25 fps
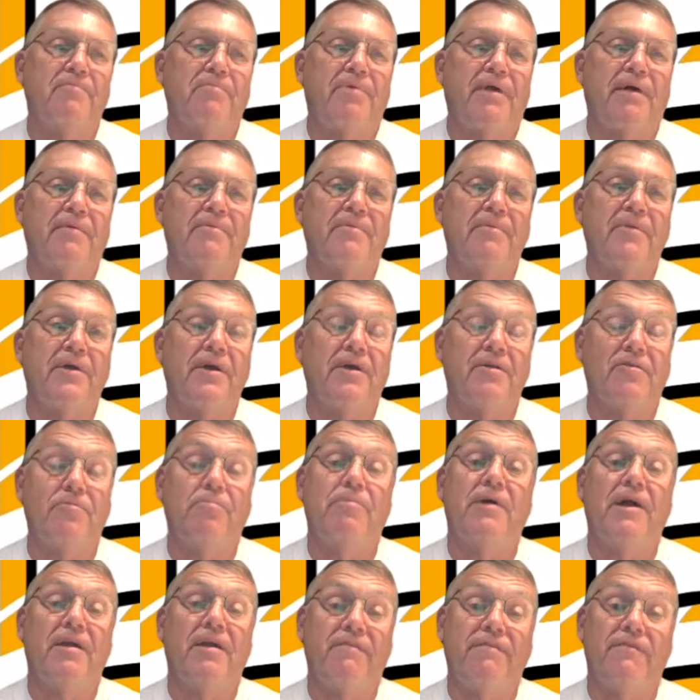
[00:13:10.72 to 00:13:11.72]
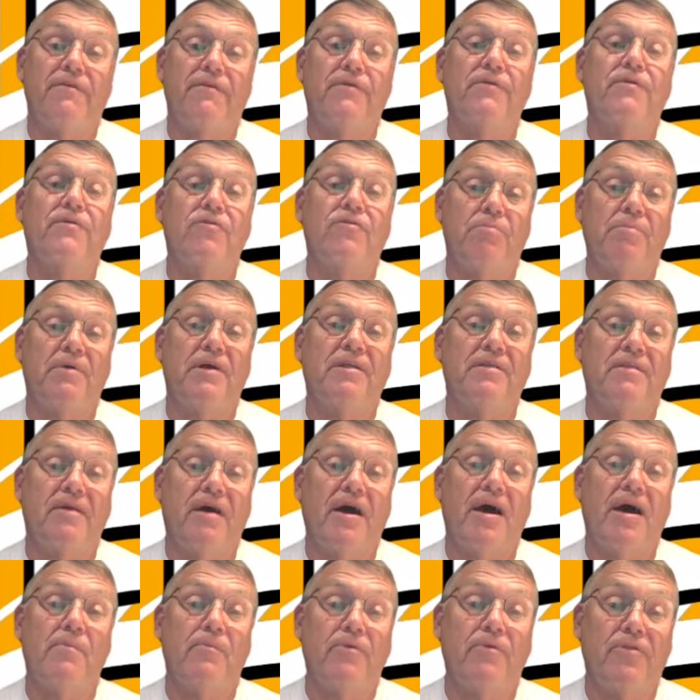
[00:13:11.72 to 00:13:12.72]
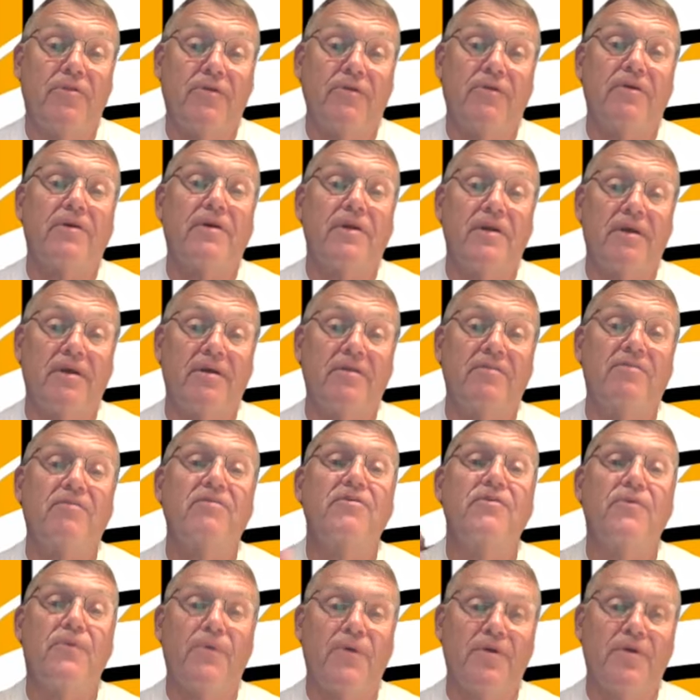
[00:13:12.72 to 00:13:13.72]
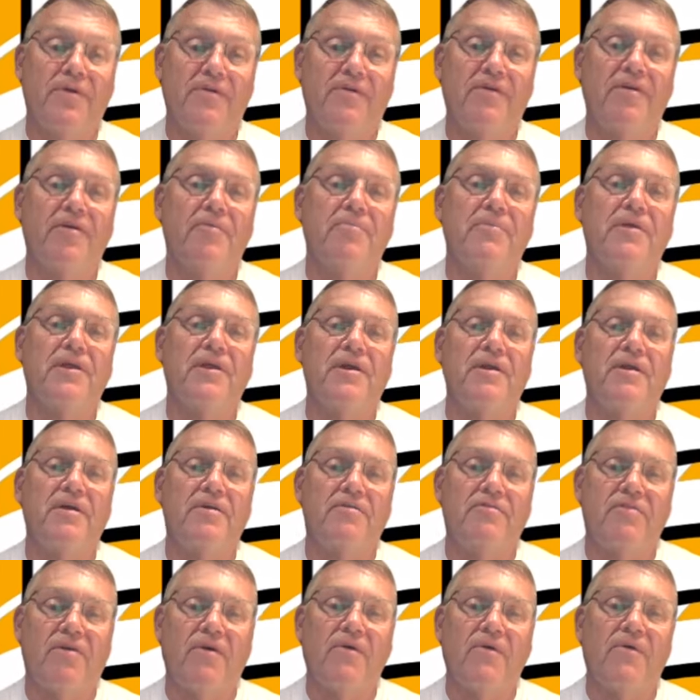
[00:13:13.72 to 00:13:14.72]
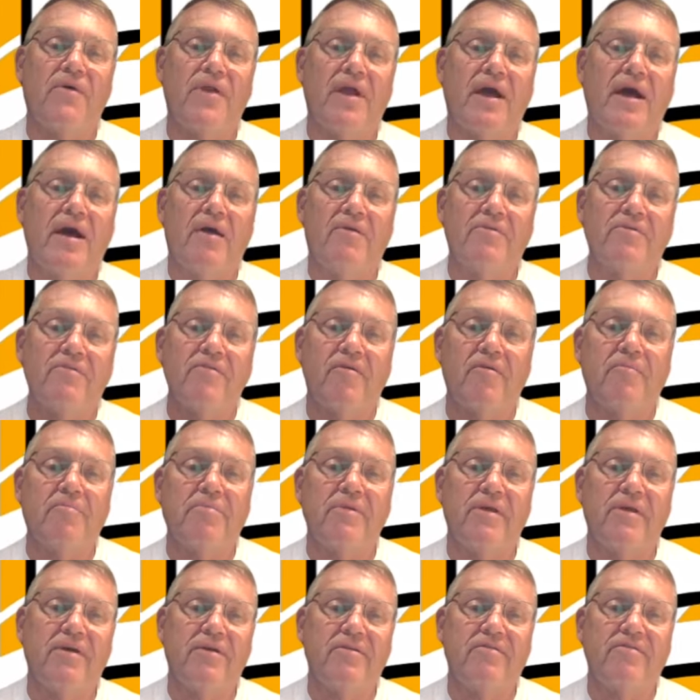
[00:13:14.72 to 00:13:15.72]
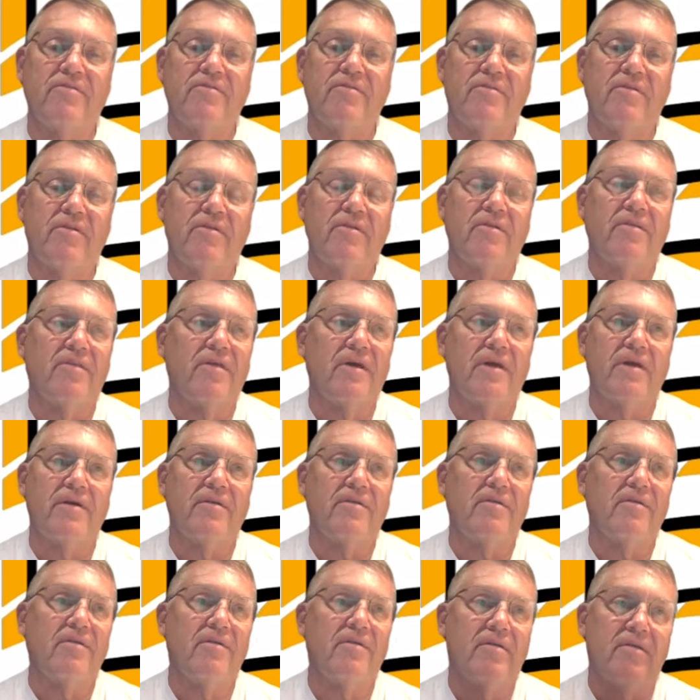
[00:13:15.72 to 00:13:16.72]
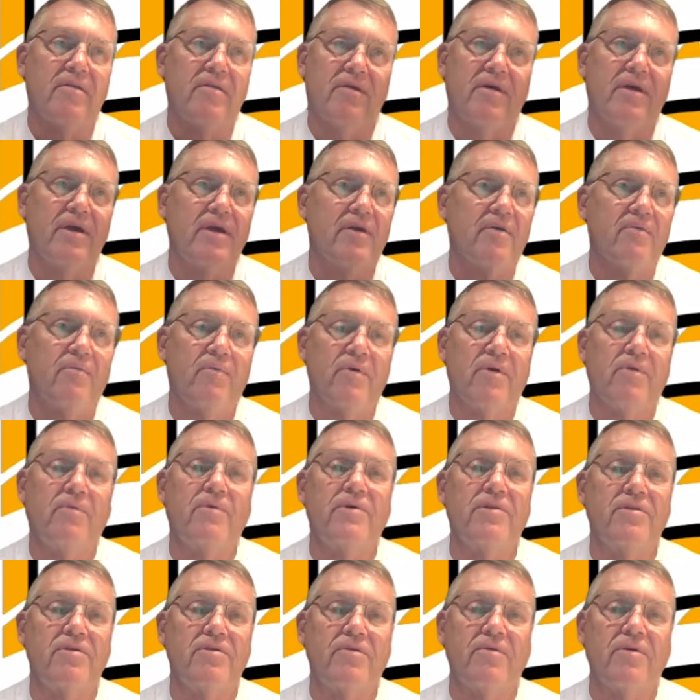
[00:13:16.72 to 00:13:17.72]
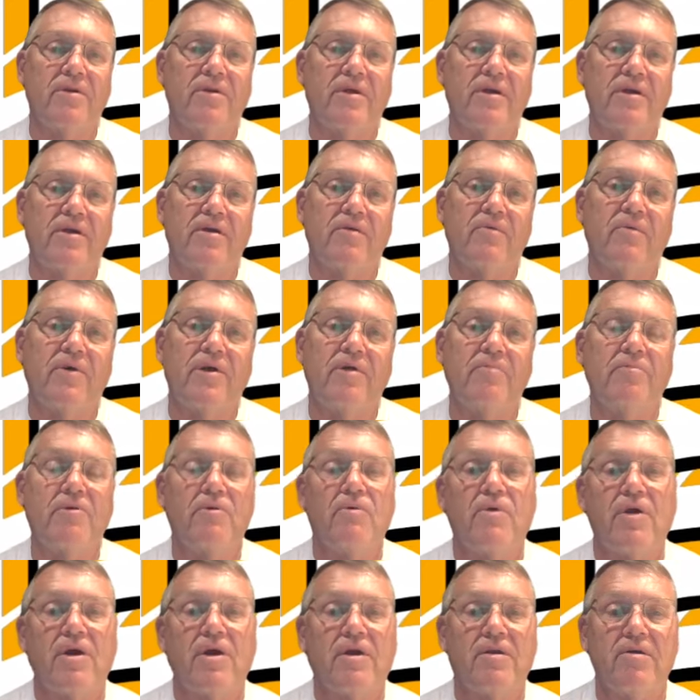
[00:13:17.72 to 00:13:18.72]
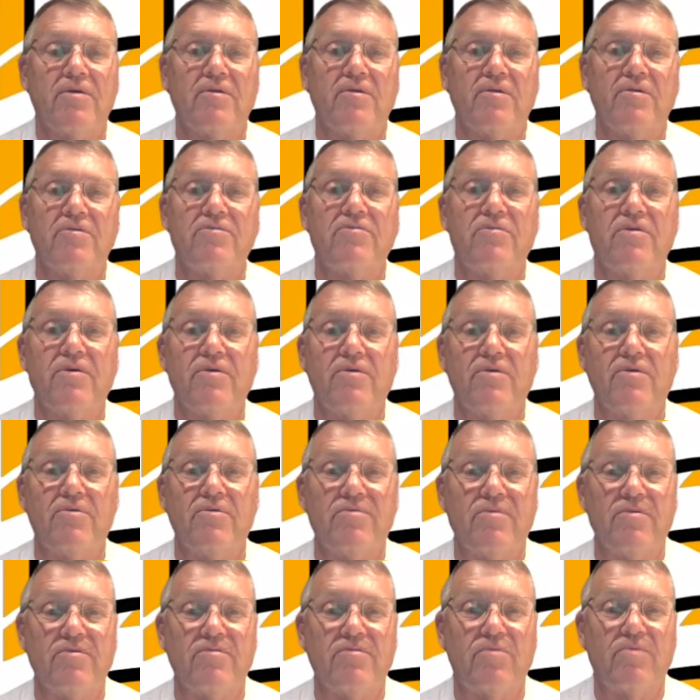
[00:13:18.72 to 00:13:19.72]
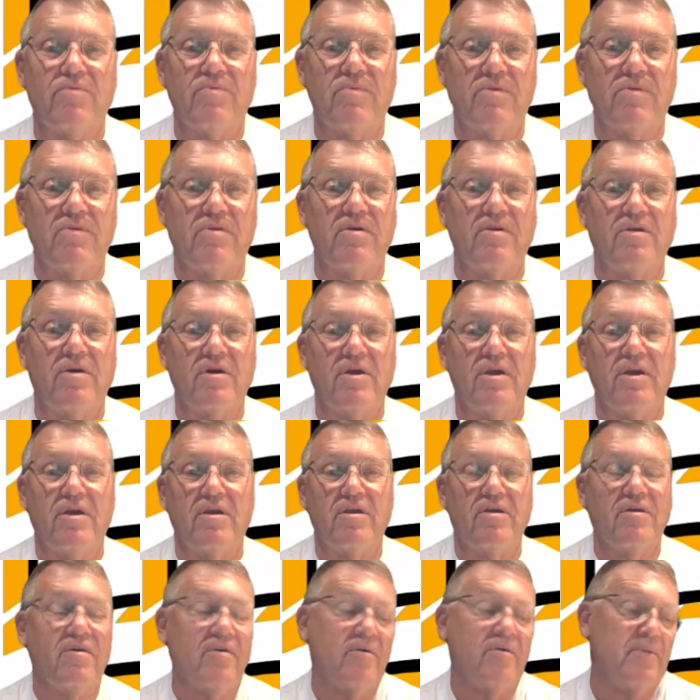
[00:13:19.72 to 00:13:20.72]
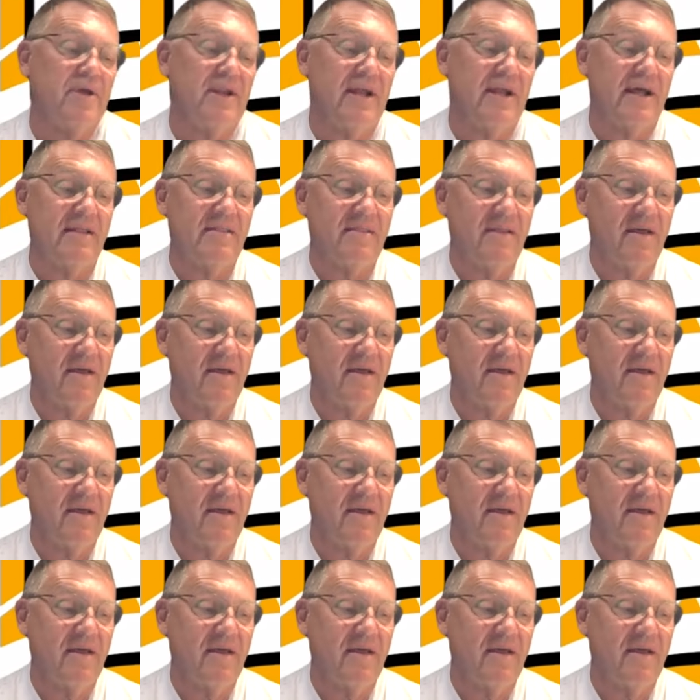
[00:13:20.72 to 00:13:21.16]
Probably it's better for you to spend time with your kids in your gym than it is going out someplace and thinking like, what are we doing here? We could be working on our skills this tonight. You know, I mean,